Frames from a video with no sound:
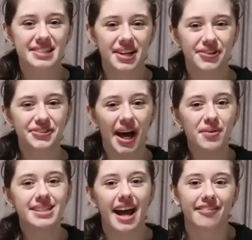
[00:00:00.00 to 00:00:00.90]
so that
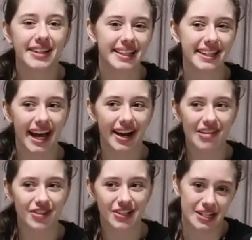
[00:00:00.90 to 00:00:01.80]
was everything that I
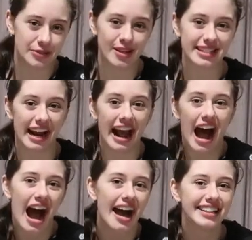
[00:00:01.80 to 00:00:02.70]
got for Christmas, and
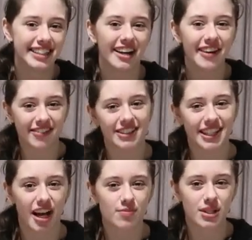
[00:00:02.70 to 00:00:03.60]
I love
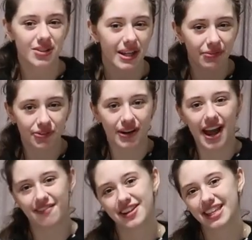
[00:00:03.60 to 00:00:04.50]
everything. I'm so thankful for
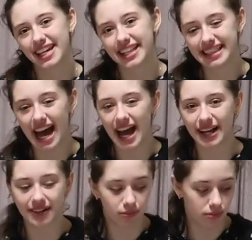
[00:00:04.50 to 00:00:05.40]
everything that
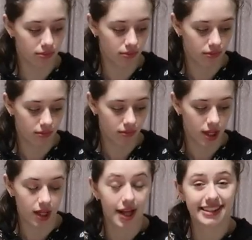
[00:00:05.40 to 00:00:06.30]
I
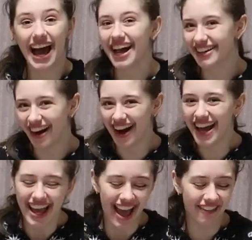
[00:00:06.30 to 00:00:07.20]

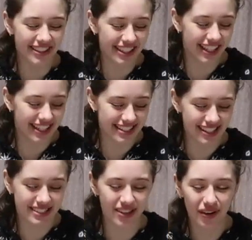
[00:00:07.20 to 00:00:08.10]
got. Everything is,
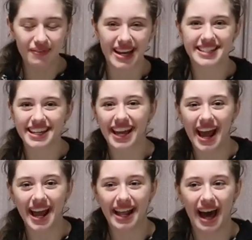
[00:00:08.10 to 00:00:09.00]
like, so amazing,
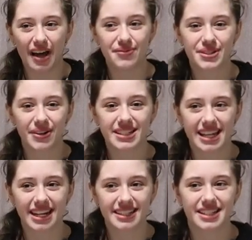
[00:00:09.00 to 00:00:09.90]
and I'm so
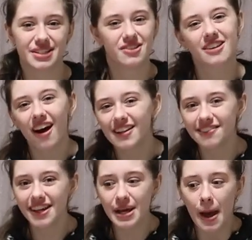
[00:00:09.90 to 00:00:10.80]
excited to use all
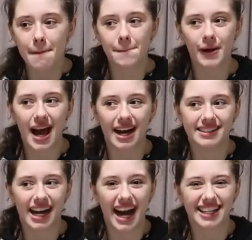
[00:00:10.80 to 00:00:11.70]
of it. But yeah,
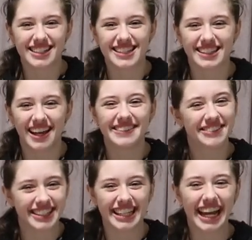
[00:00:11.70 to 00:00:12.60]
I just love
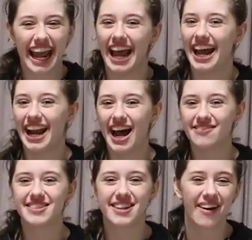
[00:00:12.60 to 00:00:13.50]
everything, and
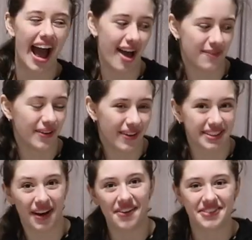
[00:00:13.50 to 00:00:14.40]
I'm so happy
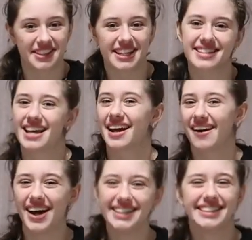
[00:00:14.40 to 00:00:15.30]
with all the things that I
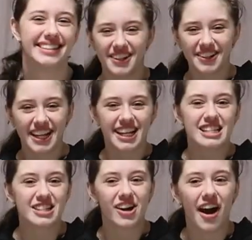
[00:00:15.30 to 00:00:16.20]
got. Okay,
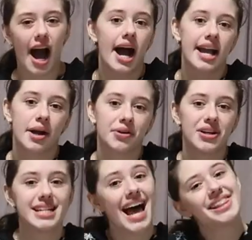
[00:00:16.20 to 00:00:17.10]
so I am
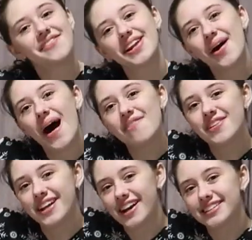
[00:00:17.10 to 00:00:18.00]
going to end the video off
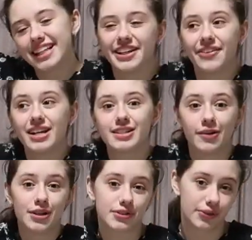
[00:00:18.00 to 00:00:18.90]
here. Thank you guys so
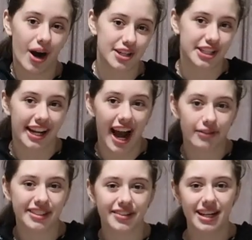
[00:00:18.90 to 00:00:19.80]
much for watching. I
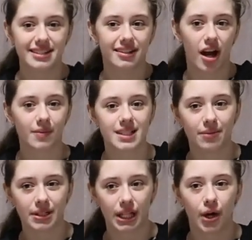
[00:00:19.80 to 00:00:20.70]
want you guys to comment
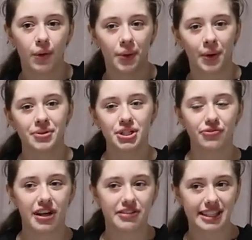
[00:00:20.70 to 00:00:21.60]
down below, what was your
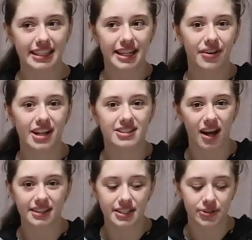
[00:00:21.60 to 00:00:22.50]
favorite thing that you guys
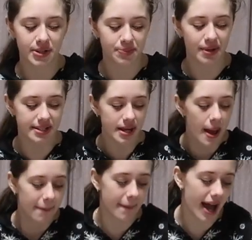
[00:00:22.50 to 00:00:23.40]
got this Christmas?
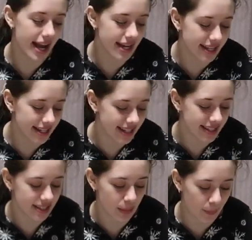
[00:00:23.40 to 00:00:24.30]
Mine
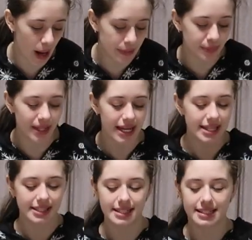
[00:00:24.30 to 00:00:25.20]
is probably
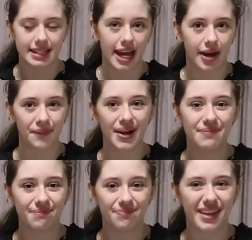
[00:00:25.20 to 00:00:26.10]
this
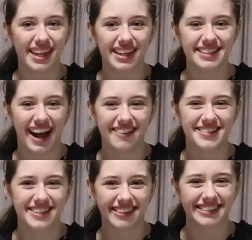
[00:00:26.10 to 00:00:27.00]
camera, because I'm
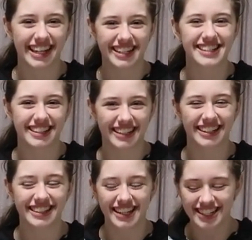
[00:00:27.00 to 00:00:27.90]
so excited to
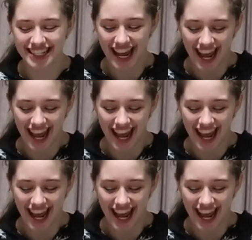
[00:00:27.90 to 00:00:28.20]
learn this,